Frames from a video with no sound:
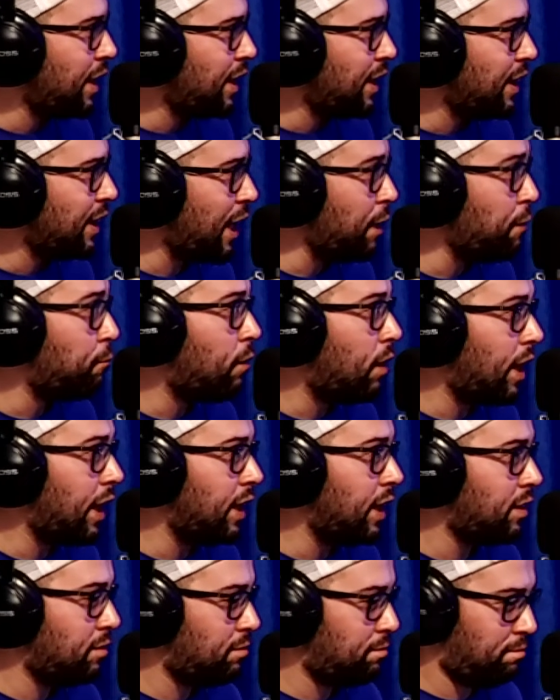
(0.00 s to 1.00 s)
they want
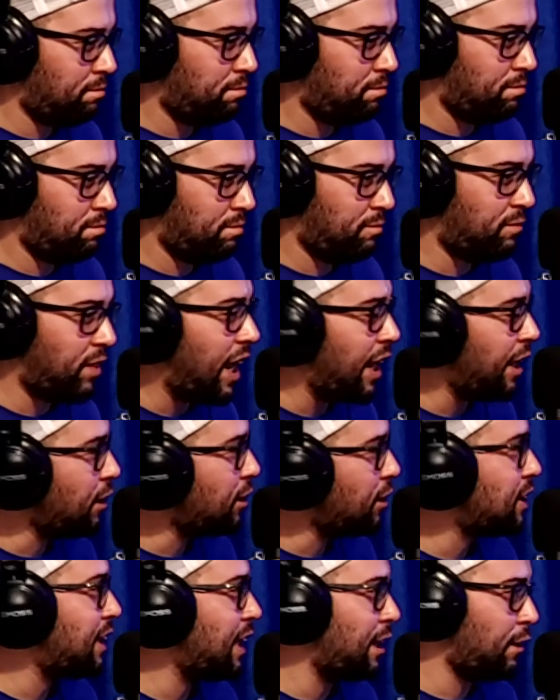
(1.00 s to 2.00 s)

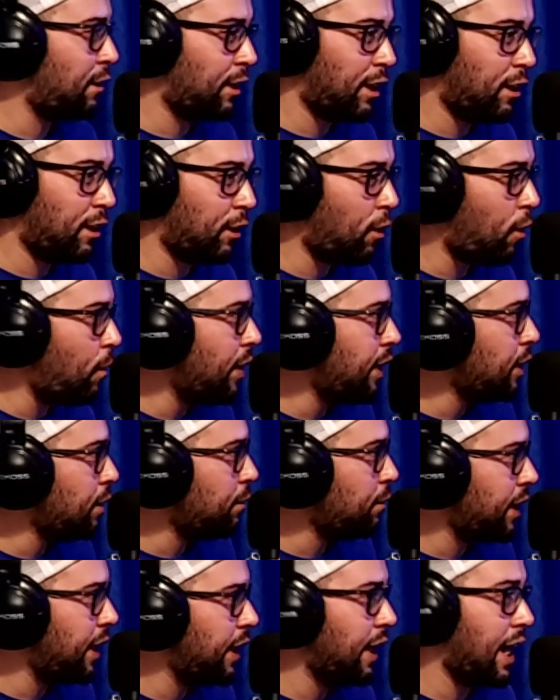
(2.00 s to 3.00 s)
fighters that are gonna go in the
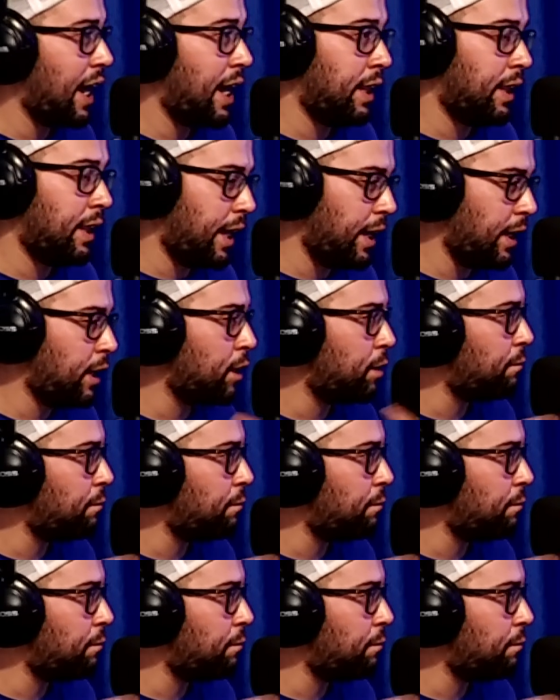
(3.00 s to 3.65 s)
ring and they can